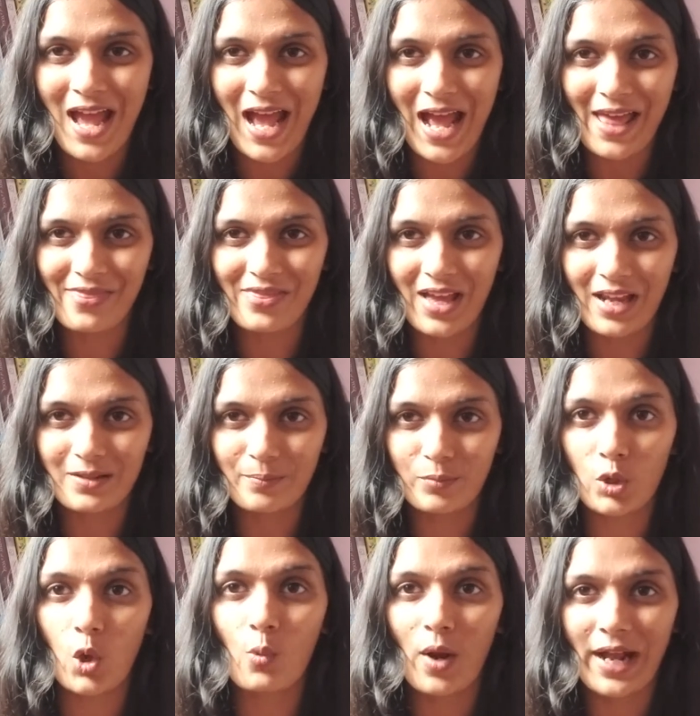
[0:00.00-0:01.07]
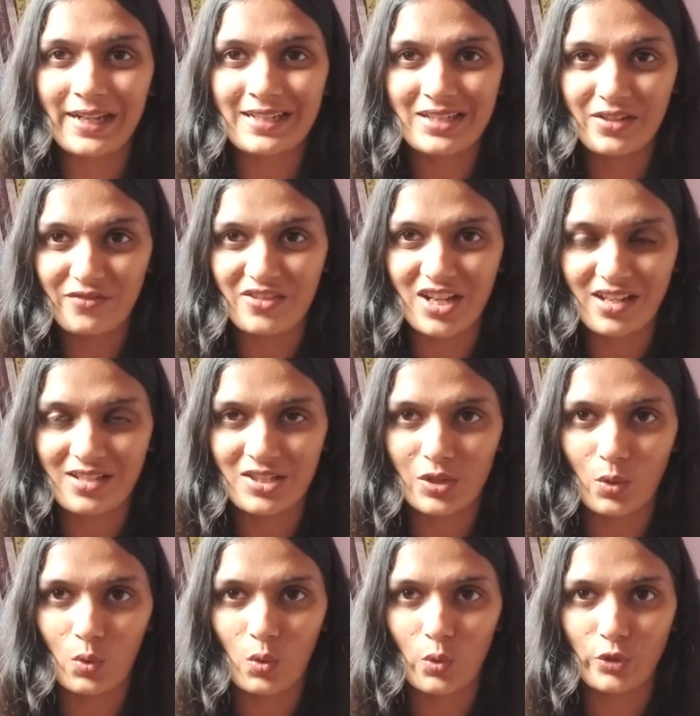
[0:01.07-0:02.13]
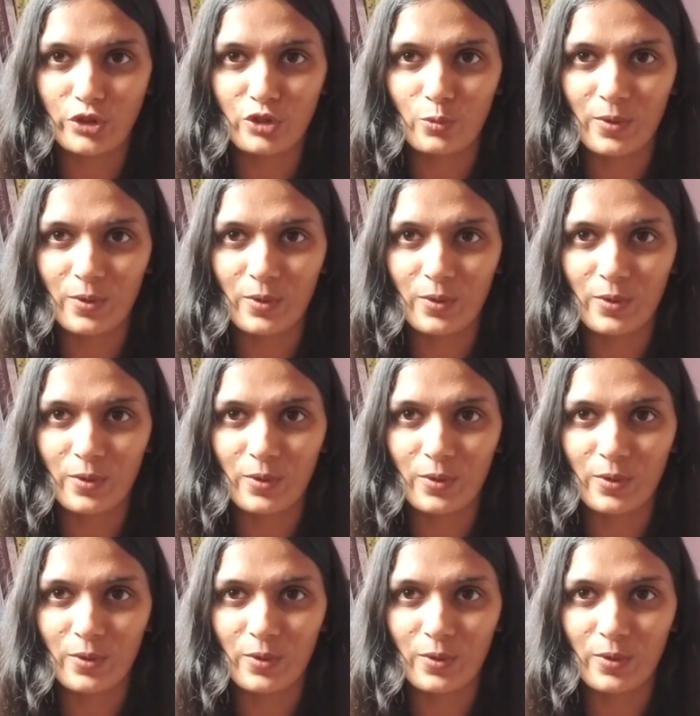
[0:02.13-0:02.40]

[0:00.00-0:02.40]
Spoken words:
and that proactiveness, or,